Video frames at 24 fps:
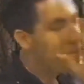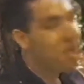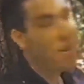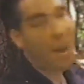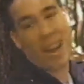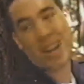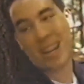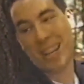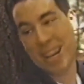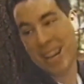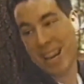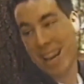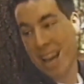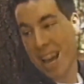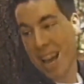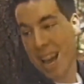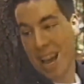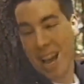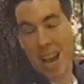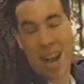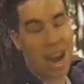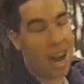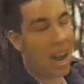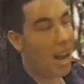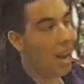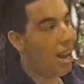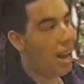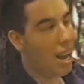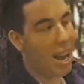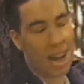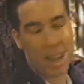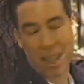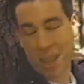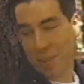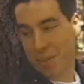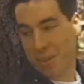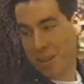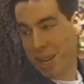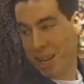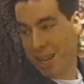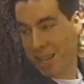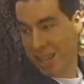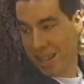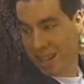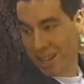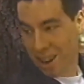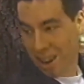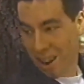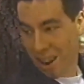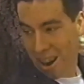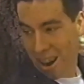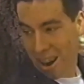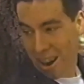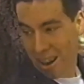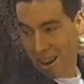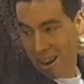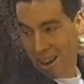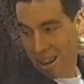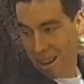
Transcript: Fuck. I left it in the car.